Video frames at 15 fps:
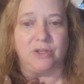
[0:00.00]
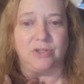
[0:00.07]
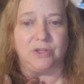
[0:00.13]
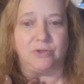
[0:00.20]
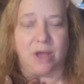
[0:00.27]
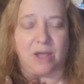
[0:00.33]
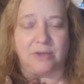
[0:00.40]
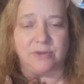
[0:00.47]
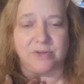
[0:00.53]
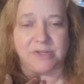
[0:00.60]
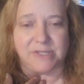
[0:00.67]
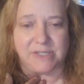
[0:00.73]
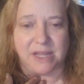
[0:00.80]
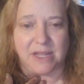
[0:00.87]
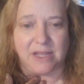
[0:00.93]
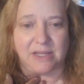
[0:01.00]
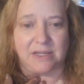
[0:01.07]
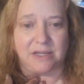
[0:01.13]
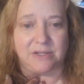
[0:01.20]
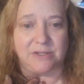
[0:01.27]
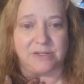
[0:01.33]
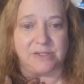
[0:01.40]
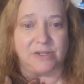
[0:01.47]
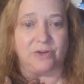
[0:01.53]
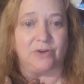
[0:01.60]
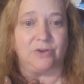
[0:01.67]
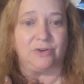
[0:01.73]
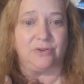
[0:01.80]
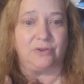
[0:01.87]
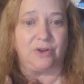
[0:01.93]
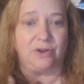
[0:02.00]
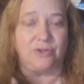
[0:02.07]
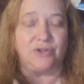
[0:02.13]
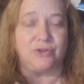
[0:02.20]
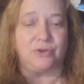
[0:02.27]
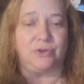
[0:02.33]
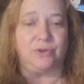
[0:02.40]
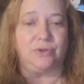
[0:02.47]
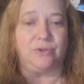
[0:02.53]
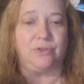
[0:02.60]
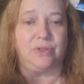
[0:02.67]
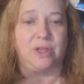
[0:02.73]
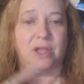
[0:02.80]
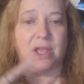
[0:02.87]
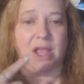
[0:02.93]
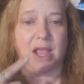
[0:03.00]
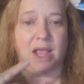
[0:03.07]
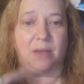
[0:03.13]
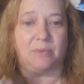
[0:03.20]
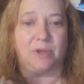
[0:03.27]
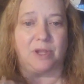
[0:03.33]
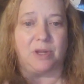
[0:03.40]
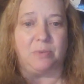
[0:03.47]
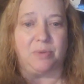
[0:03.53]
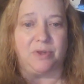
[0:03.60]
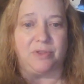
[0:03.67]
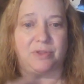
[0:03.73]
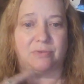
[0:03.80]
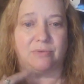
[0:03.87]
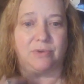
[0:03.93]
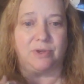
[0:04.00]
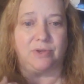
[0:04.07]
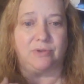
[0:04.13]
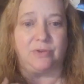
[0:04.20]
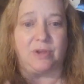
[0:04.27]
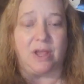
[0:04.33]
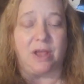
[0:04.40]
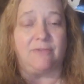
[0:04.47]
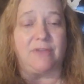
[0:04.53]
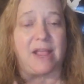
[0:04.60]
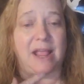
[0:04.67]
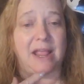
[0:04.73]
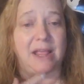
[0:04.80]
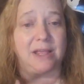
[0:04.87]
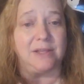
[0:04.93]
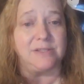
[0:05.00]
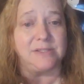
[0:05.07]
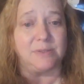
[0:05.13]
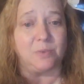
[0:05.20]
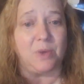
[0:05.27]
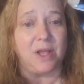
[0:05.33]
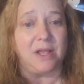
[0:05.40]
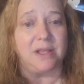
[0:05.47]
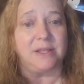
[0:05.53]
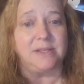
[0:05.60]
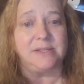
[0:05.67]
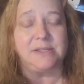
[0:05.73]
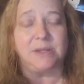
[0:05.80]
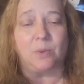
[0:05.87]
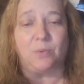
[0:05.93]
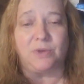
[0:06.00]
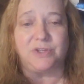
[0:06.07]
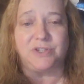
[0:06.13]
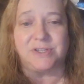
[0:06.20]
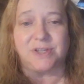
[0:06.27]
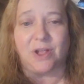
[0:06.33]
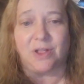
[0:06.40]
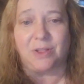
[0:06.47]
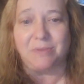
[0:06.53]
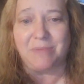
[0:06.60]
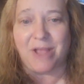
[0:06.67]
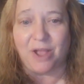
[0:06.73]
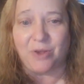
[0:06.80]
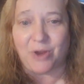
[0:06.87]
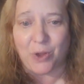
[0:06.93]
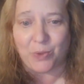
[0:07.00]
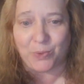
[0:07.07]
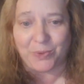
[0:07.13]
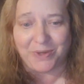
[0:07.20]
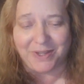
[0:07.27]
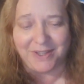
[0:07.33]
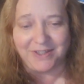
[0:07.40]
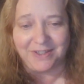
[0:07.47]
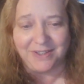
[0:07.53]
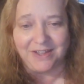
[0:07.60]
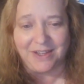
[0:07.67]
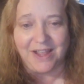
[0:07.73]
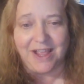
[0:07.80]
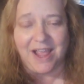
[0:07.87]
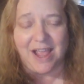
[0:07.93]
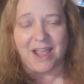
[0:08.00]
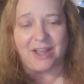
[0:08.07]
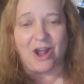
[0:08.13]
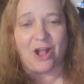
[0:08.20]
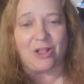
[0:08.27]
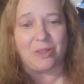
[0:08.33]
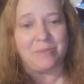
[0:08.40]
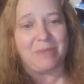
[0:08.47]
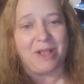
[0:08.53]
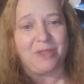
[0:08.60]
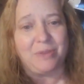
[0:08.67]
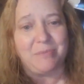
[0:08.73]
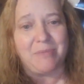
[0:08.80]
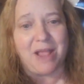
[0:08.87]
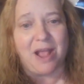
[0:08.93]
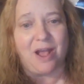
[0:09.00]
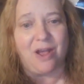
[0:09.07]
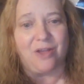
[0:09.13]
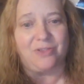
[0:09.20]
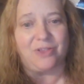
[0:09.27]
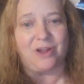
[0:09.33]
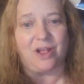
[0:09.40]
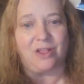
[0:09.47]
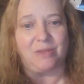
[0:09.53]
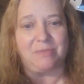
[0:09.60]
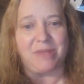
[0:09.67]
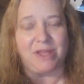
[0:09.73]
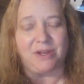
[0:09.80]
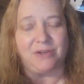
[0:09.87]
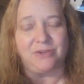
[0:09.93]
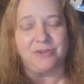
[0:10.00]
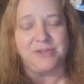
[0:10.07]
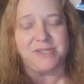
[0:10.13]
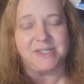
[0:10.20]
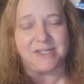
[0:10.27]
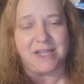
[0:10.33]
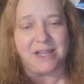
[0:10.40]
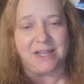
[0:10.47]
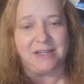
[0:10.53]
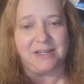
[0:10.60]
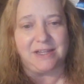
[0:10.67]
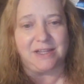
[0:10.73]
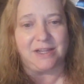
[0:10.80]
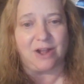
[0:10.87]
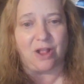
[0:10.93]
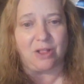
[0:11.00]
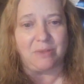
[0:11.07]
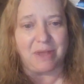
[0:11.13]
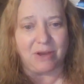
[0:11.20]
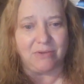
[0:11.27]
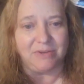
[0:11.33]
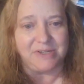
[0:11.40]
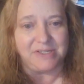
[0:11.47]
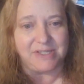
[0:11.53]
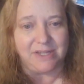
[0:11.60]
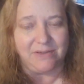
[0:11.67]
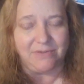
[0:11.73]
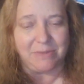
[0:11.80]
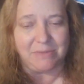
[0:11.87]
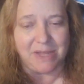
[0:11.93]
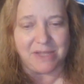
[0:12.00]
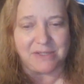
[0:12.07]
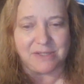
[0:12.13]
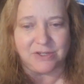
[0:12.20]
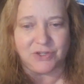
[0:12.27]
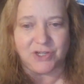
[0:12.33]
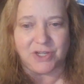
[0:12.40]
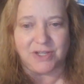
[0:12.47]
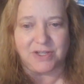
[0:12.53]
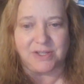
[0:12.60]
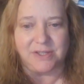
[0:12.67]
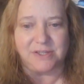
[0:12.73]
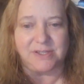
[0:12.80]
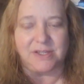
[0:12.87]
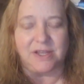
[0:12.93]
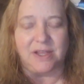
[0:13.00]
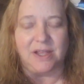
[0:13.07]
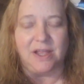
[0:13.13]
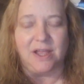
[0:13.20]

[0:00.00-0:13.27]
to understand and discern our truth. And we're going to put the rune of Ansuz, which is all about Odin and all about the mouth and all about understanding and all about receiving messages.